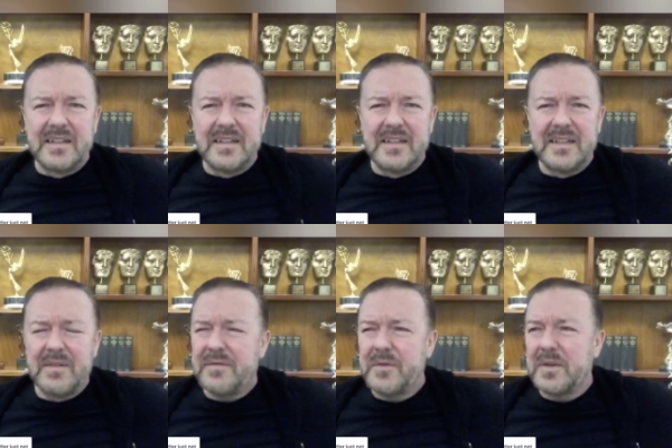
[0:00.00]
I never
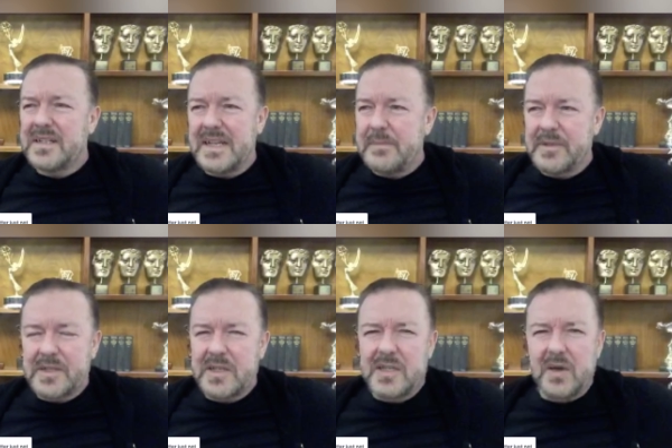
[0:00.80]
fall asleep at
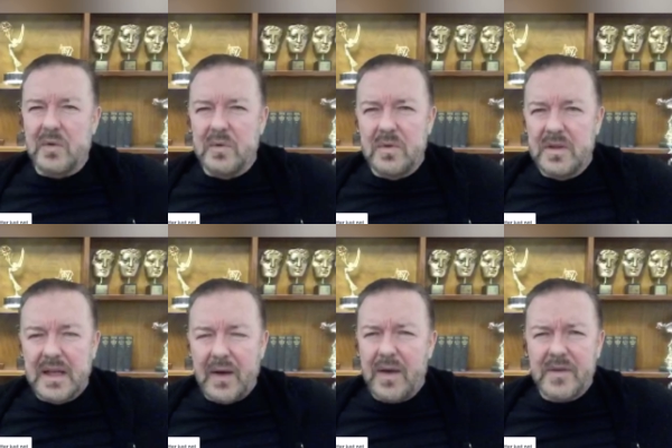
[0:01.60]
school.
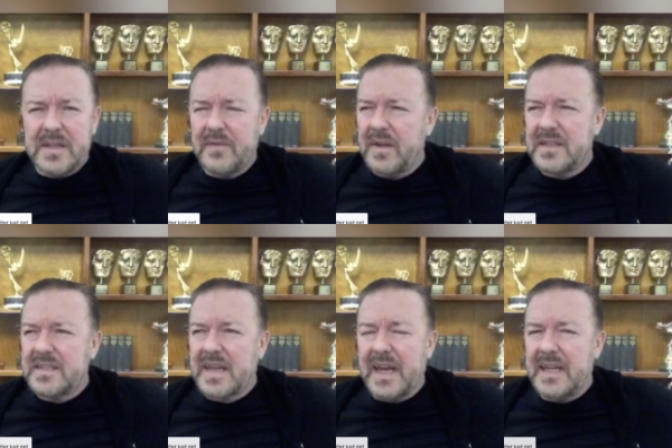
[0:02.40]
If I'd
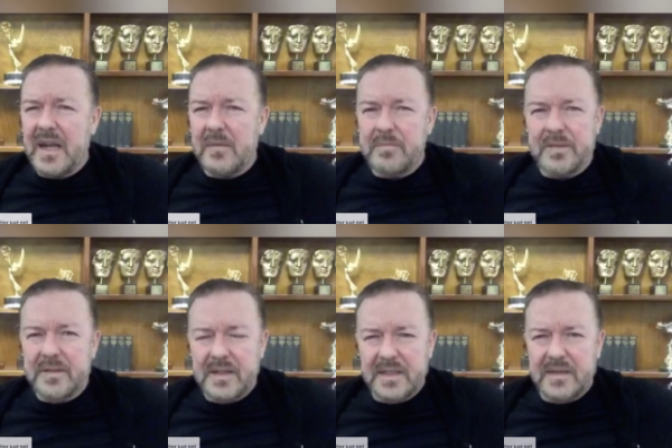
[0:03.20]
stayed up,
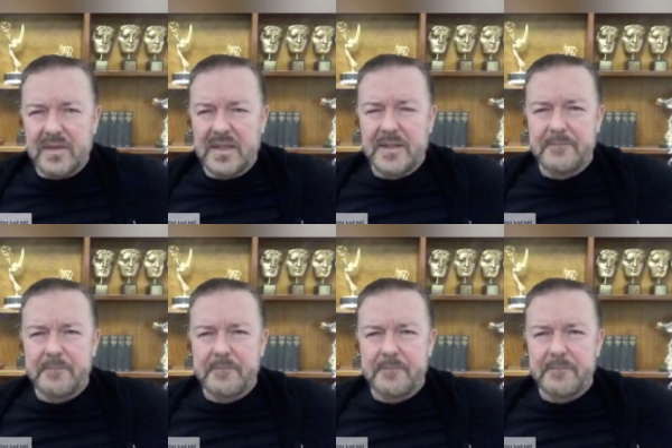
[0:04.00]
I never.